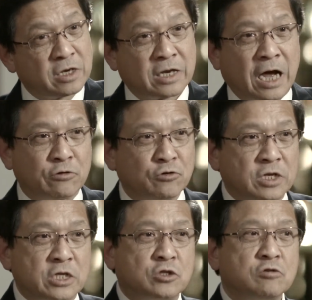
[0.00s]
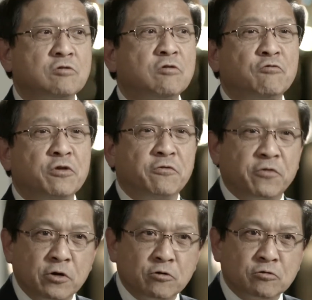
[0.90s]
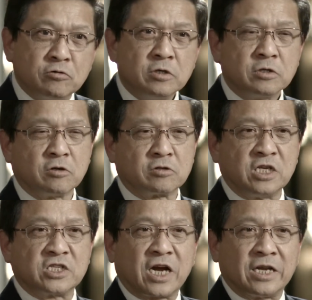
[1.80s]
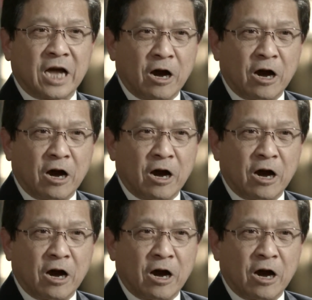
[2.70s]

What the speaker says: Now you need to review the design